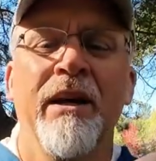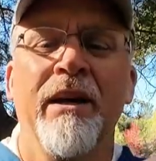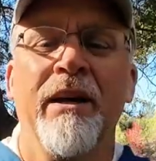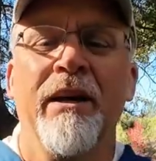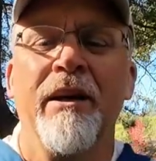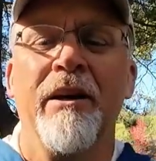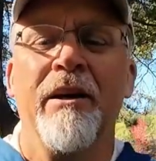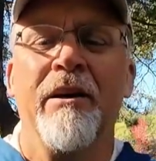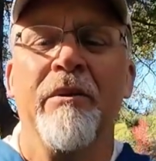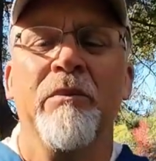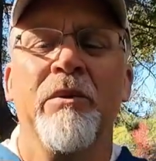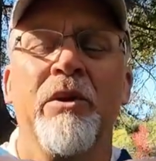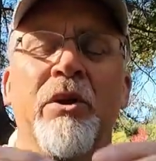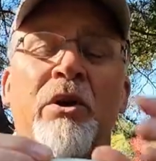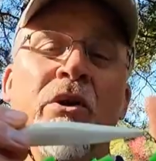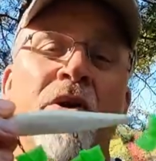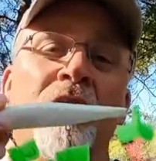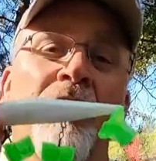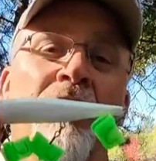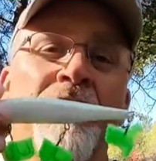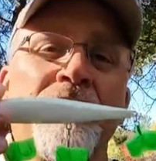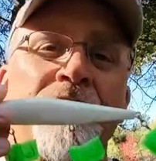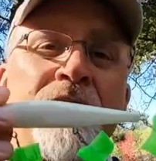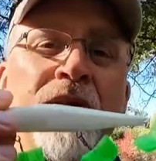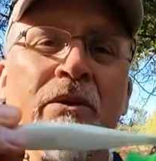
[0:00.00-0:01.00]
Um, you
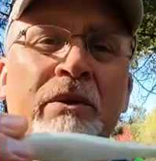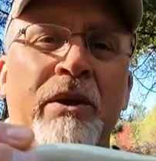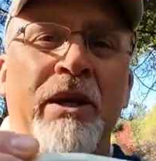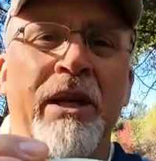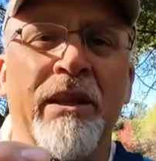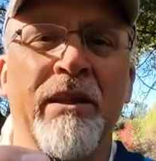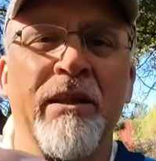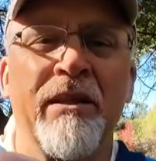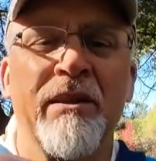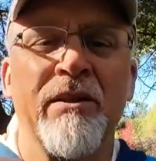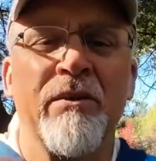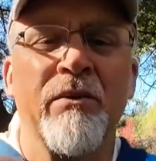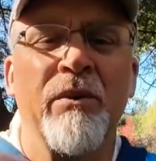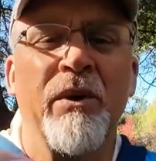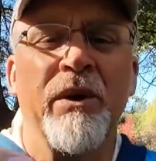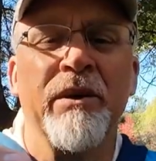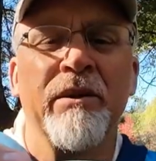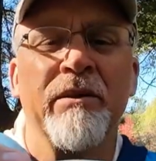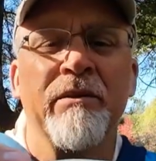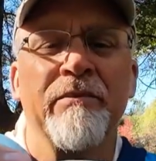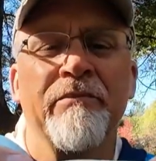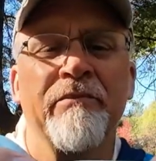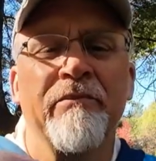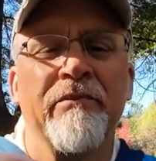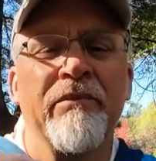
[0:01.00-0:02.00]
can also get this
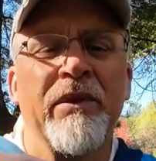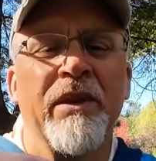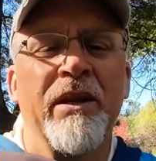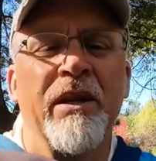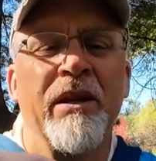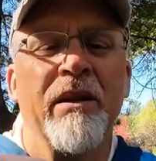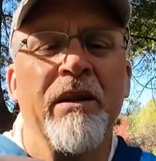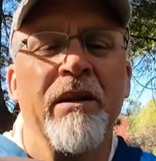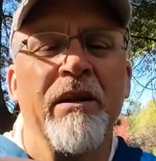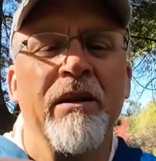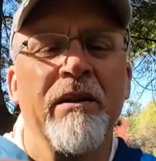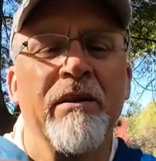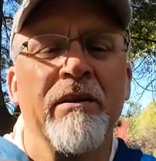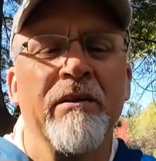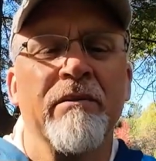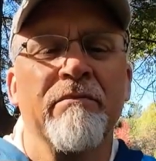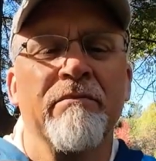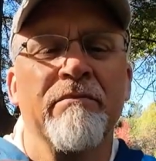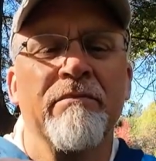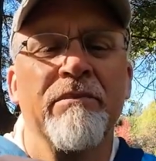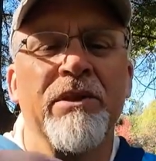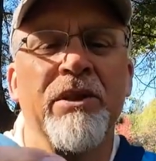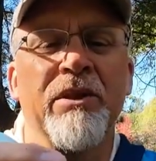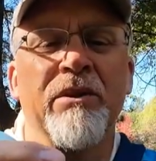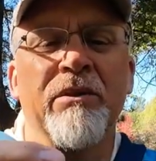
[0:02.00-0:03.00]
one uh,
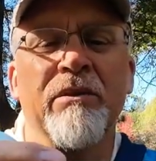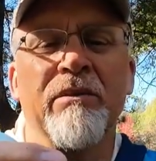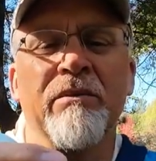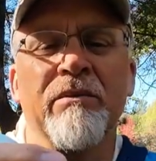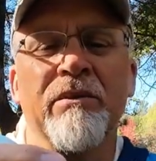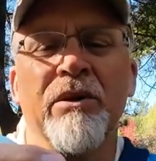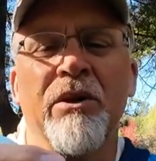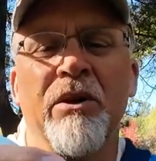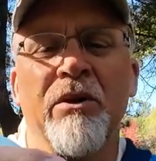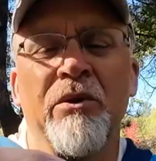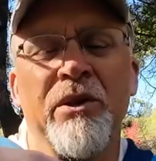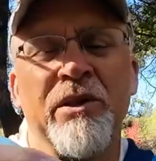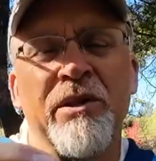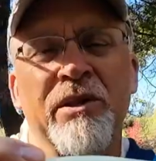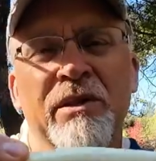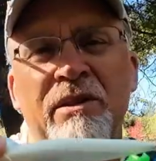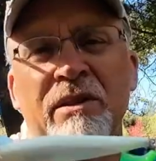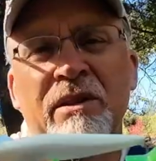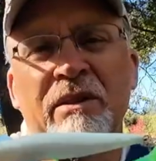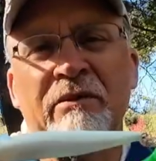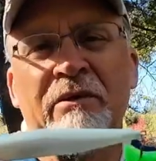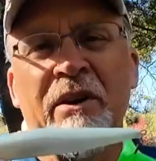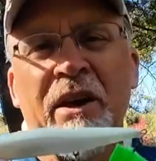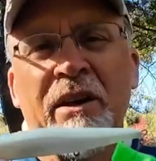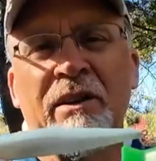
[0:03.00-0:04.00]
to, you know, this is
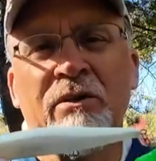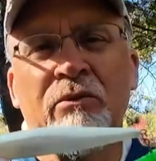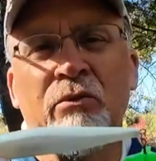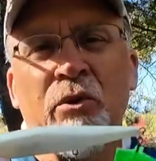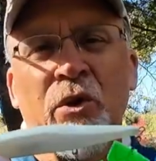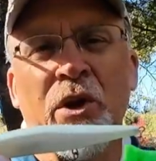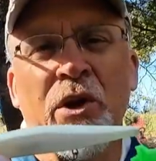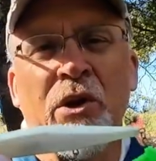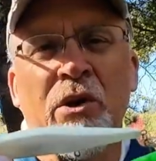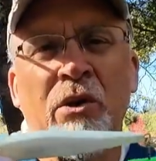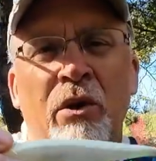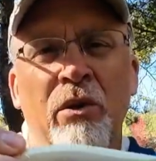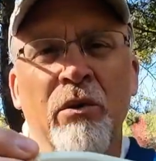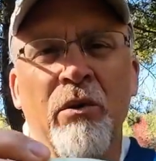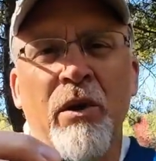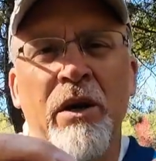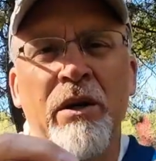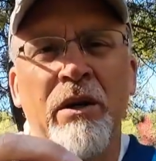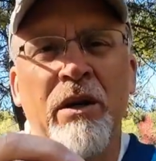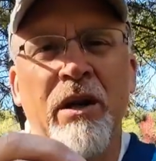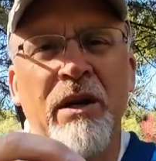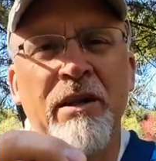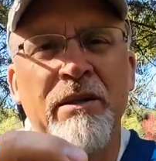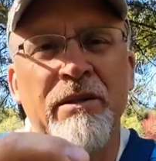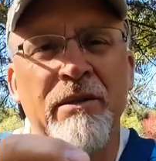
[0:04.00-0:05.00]
an effective one in cold
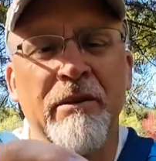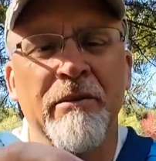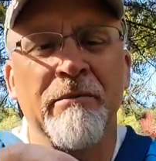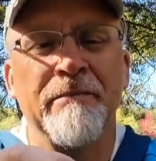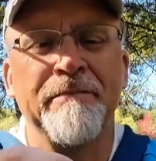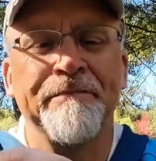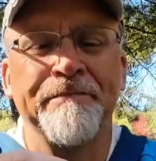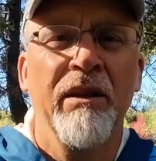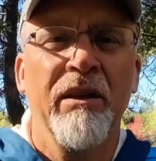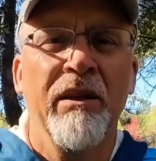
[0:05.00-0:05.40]
water also.